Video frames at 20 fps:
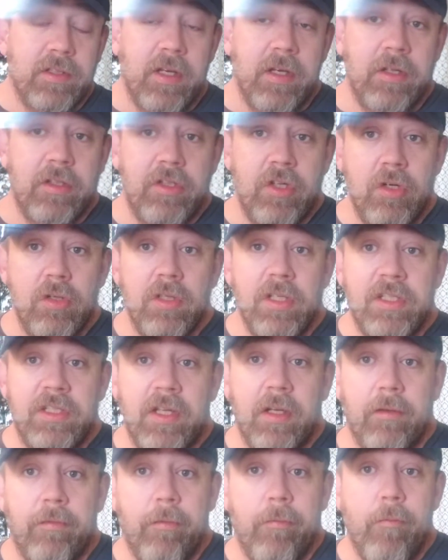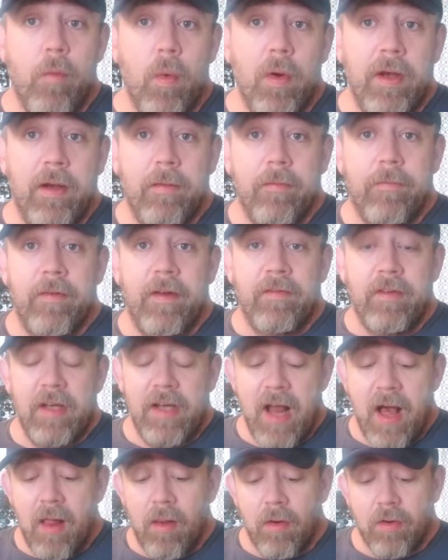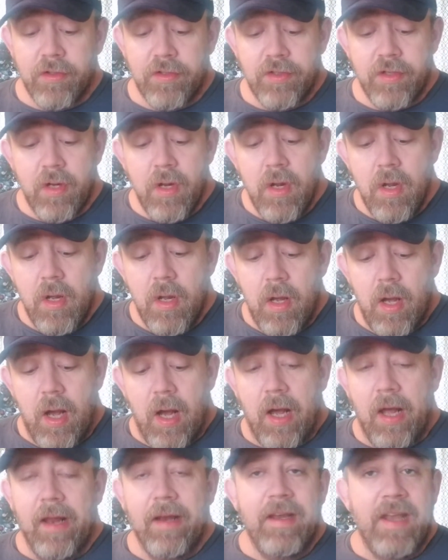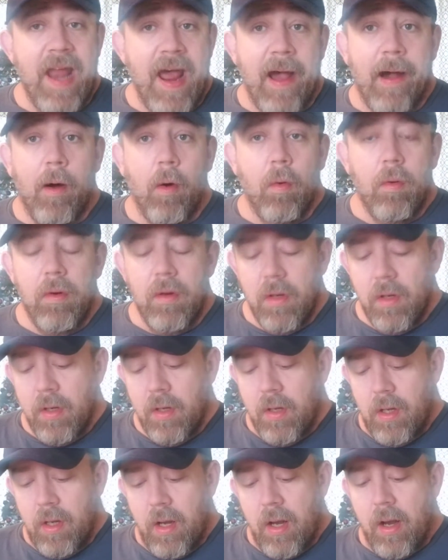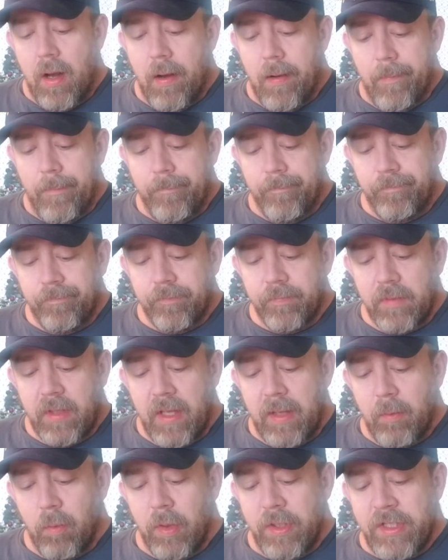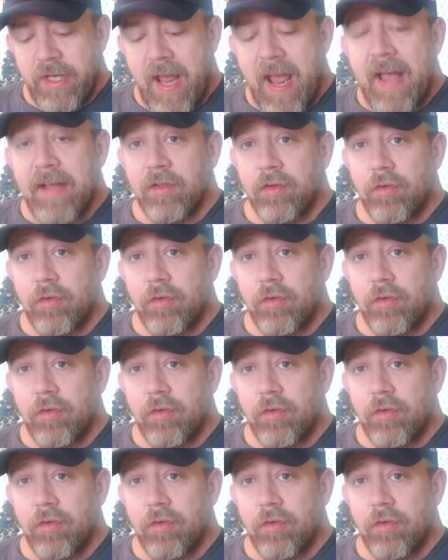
and it usually sells for $40 to $50 now, which has